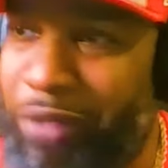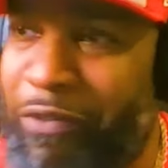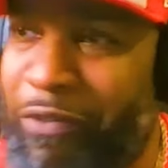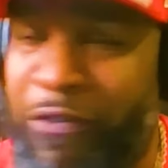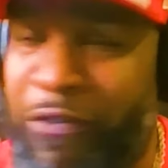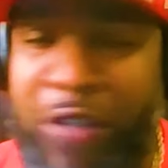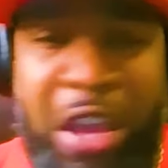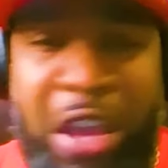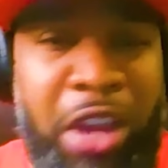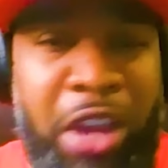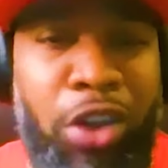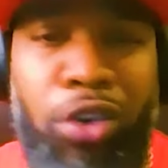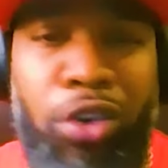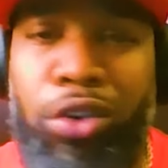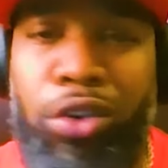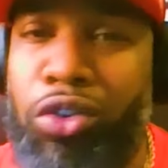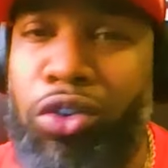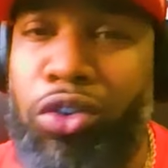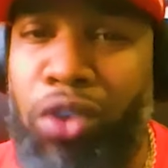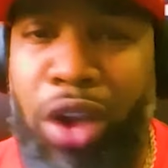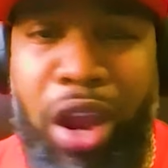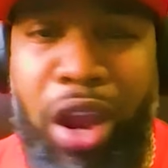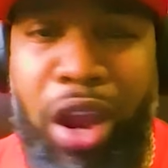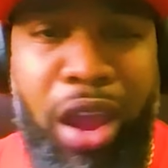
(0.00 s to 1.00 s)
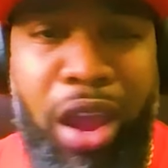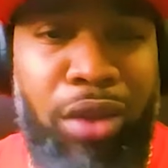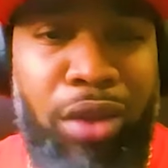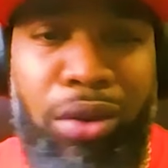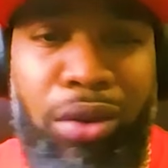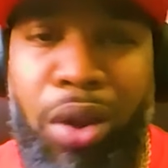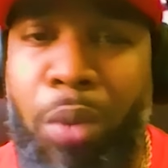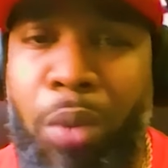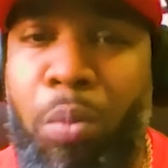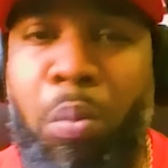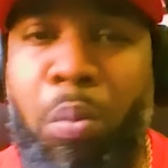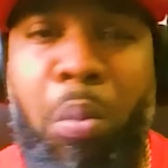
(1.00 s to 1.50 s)
feet on the ground,
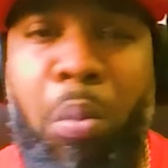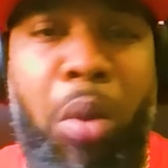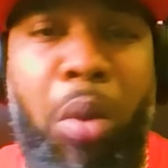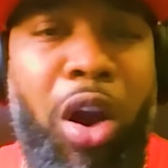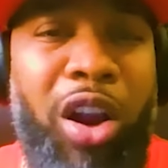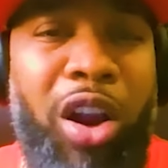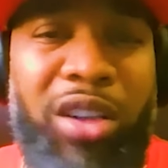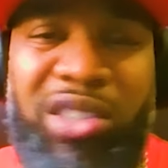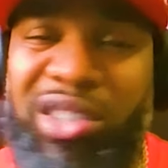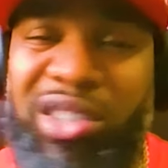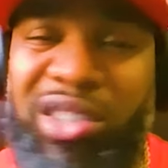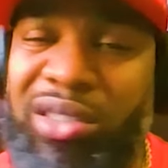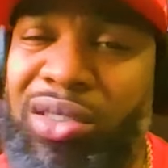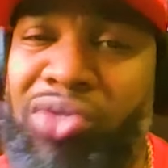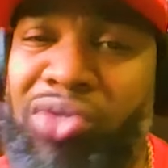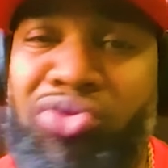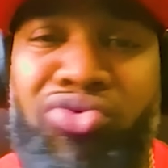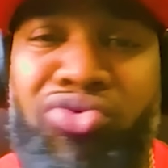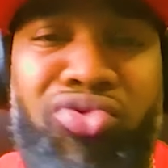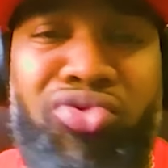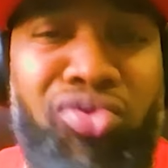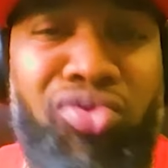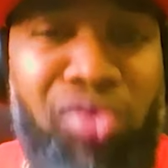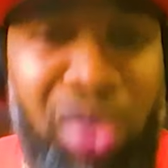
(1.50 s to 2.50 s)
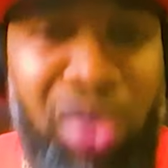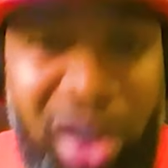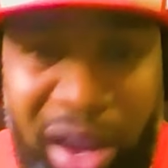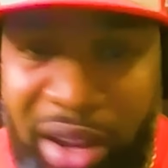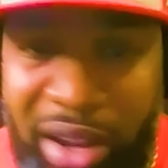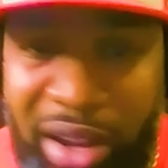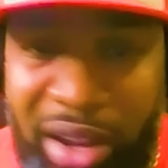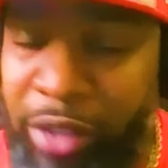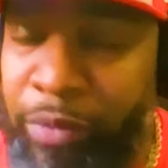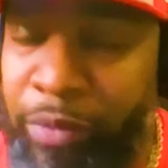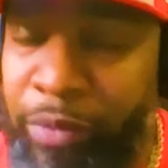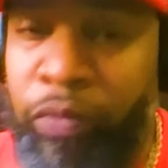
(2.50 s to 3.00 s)
marching,
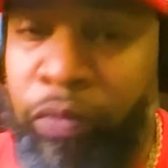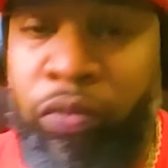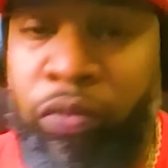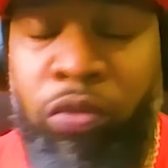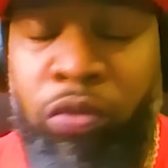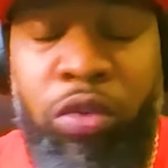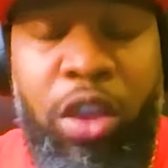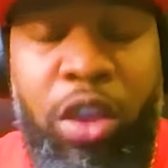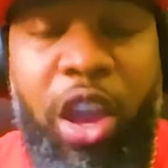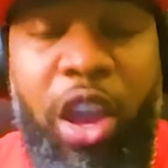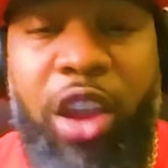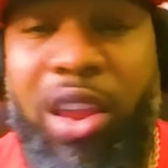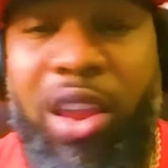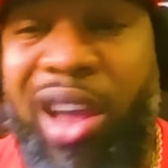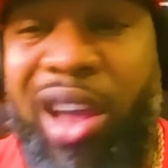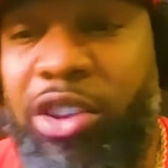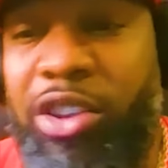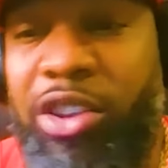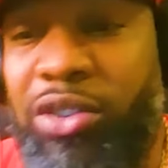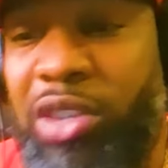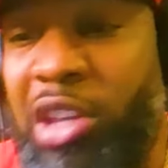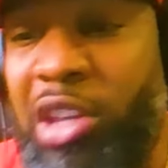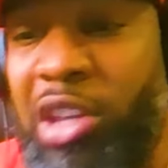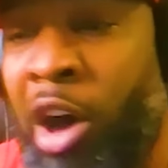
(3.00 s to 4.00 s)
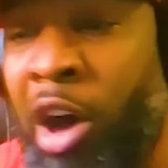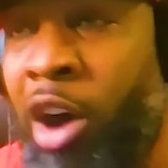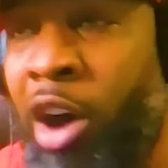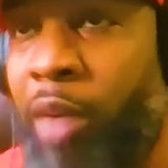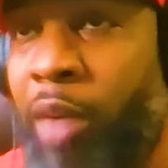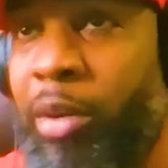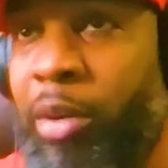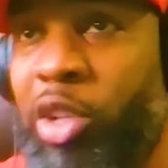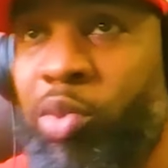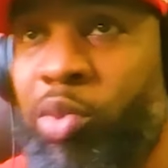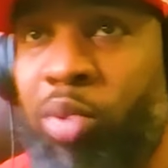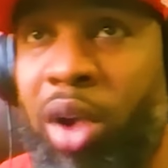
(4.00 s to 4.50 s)
running. And now you see
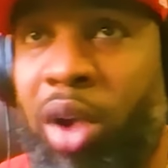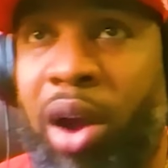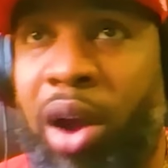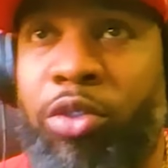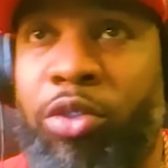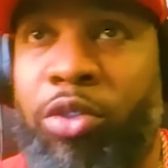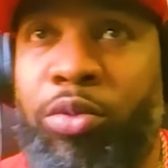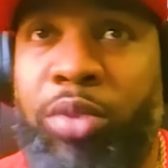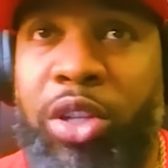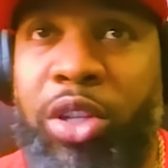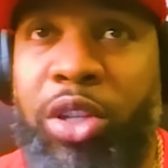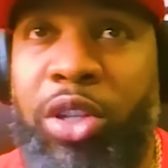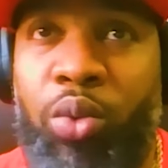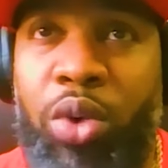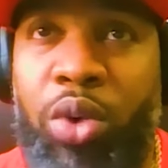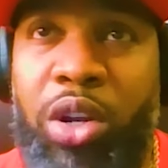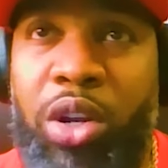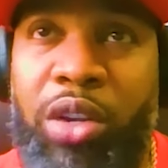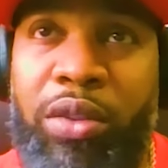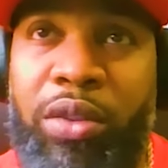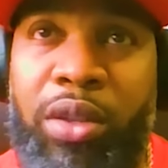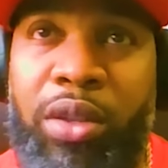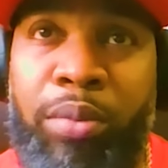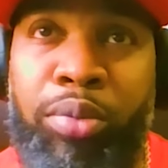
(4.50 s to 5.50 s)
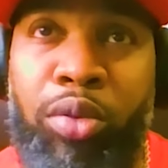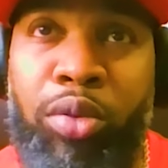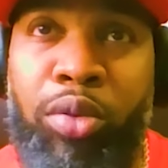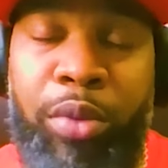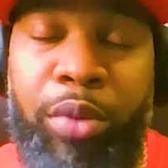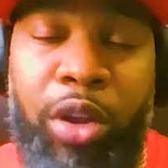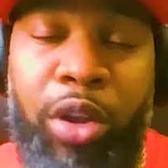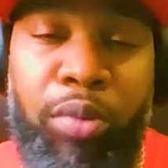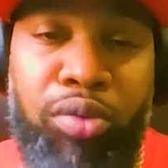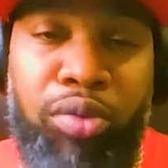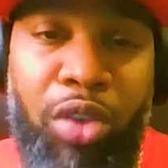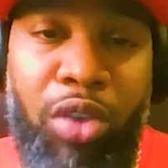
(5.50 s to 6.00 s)
Auburn is probably one of the
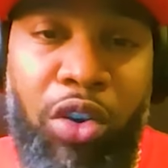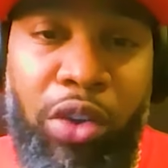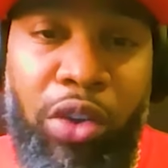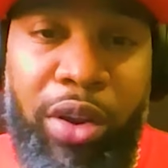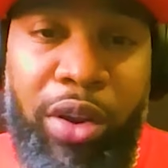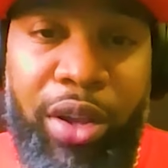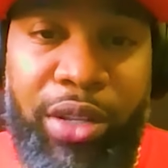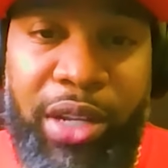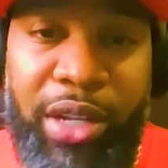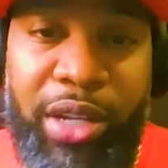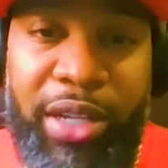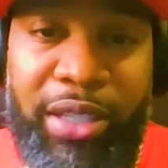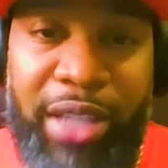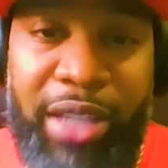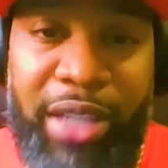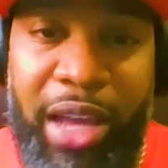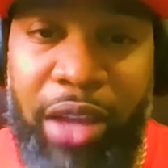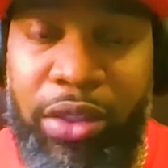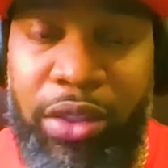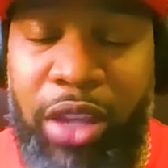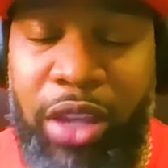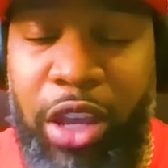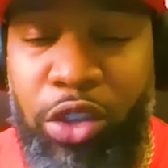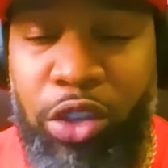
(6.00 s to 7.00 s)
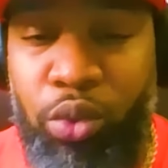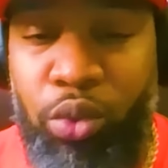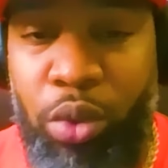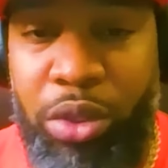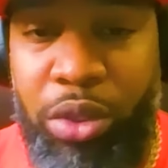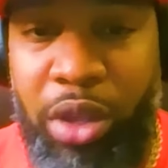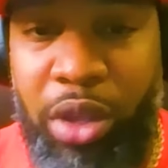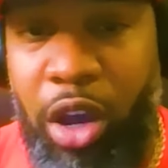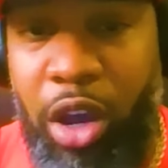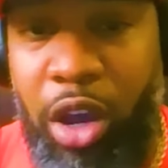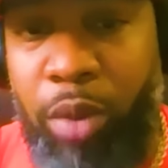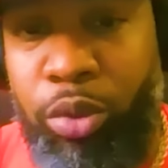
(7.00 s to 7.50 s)
premier programs in the Southeast
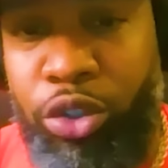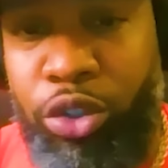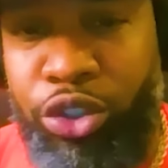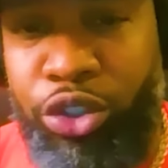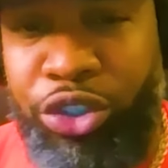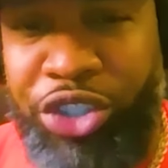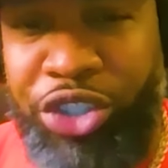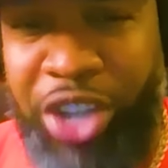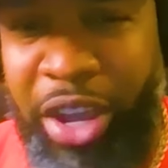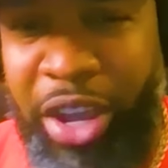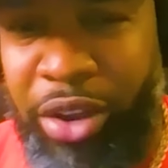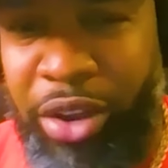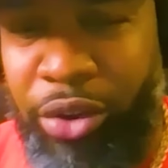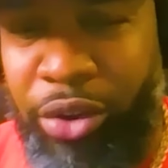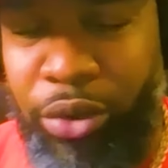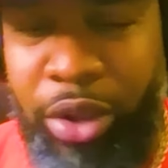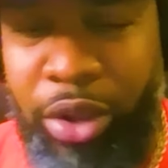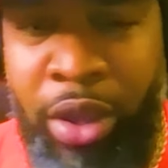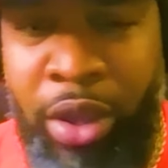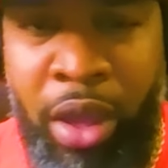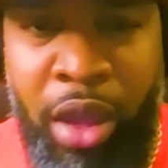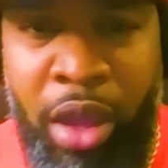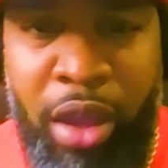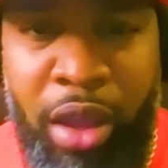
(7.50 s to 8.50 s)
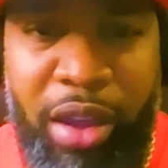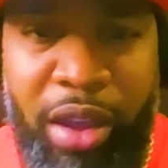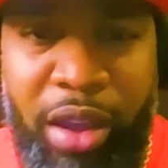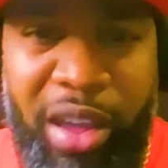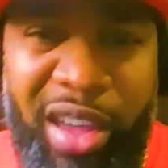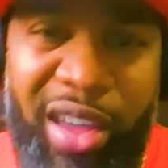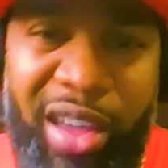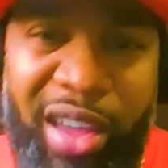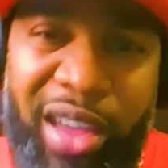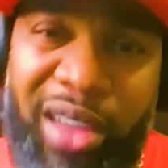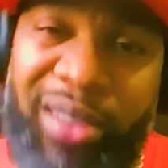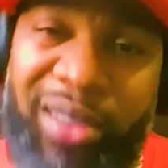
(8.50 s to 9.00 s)
with an upper trajectory.
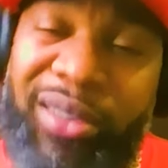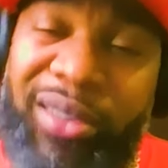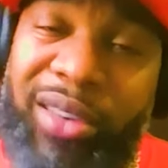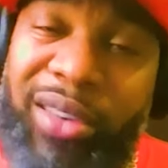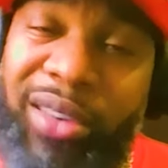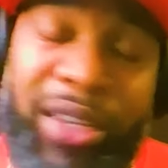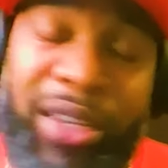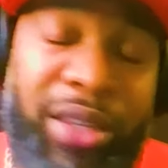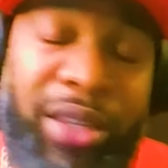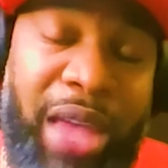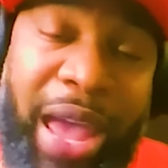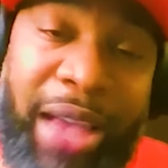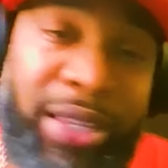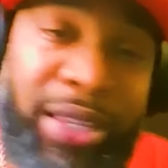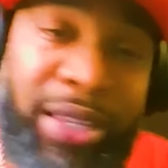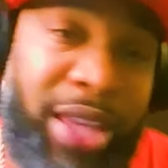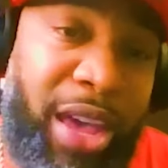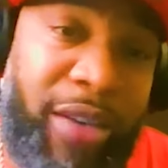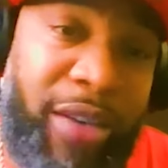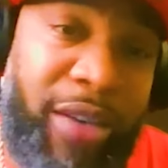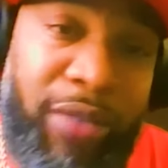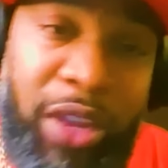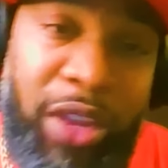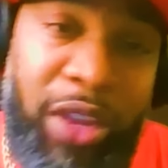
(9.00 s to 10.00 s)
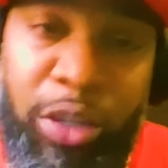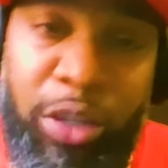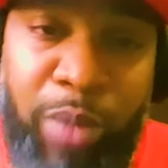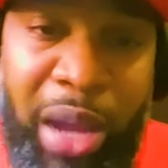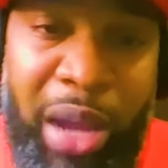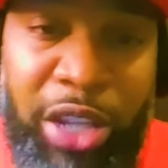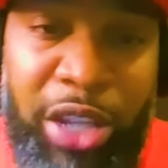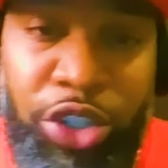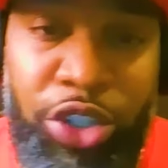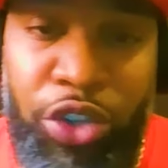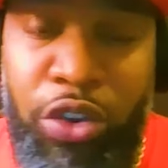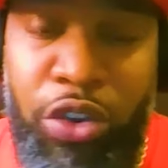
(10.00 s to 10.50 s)
And as evidenced
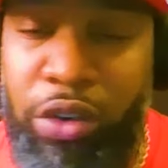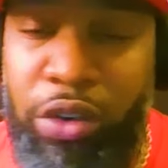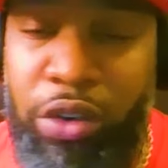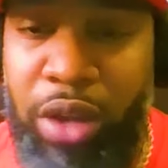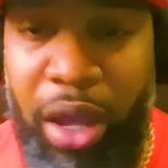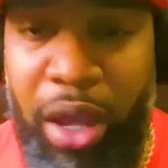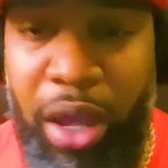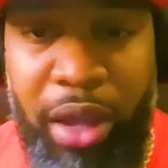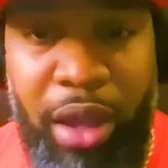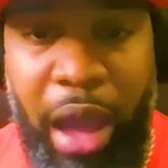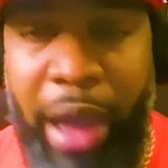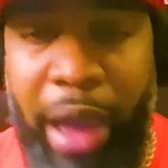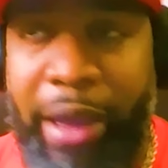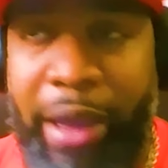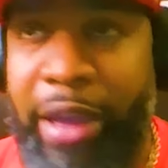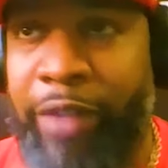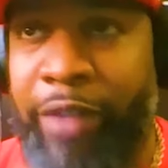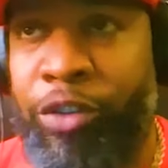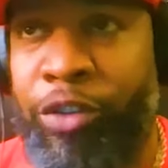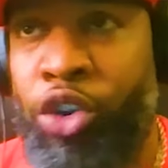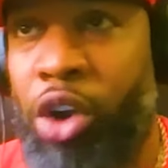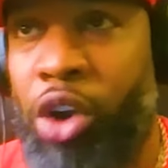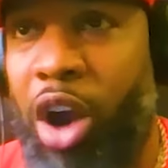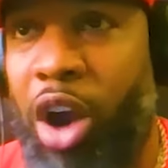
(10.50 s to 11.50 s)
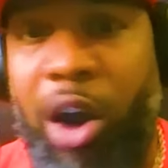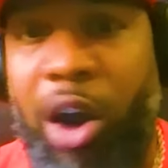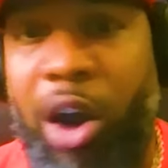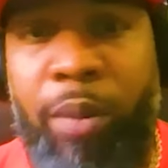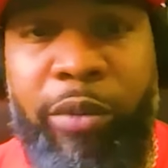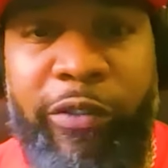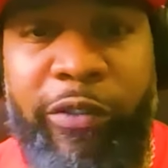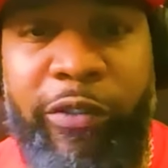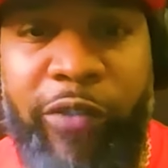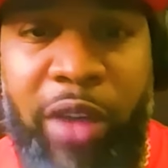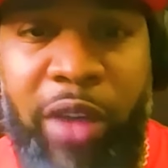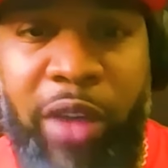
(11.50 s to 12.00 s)
by Junior Day, if you're an
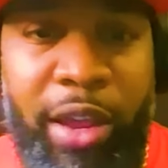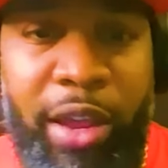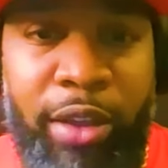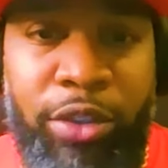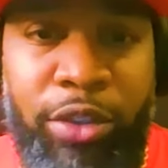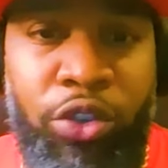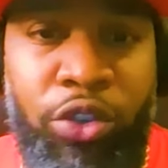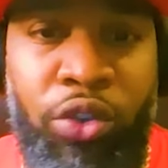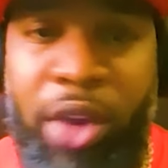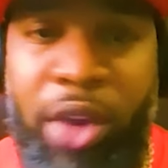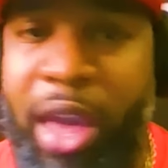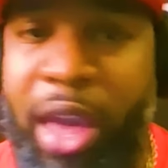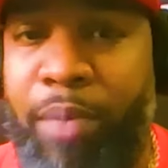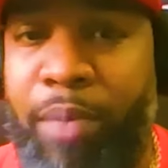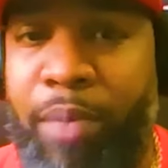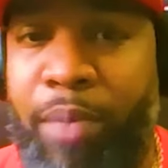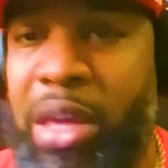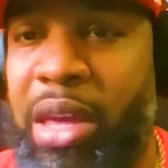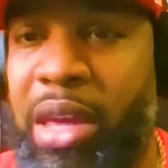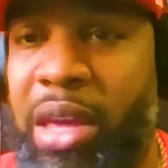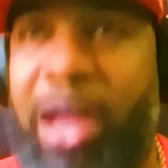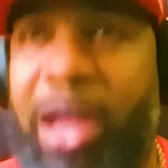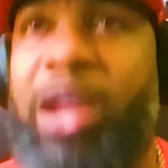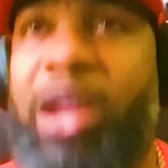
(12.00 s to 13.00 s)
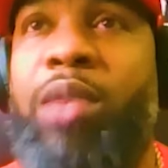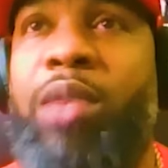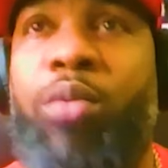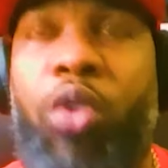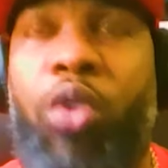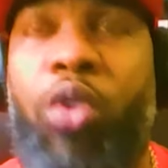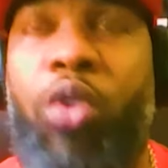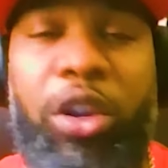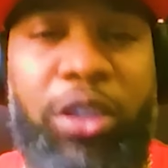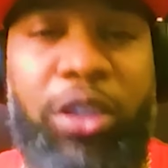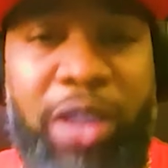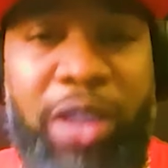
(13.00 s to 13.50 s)
Auburn fan, you can't be any
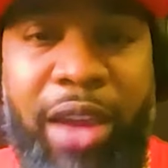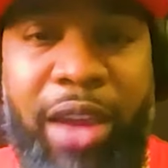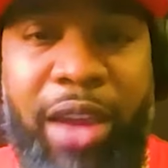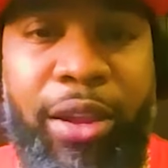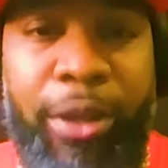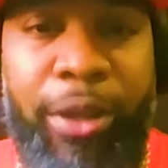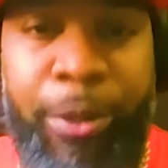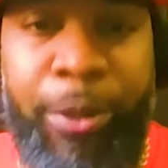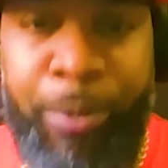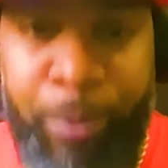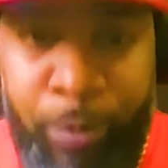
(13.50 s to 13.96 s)
more excited.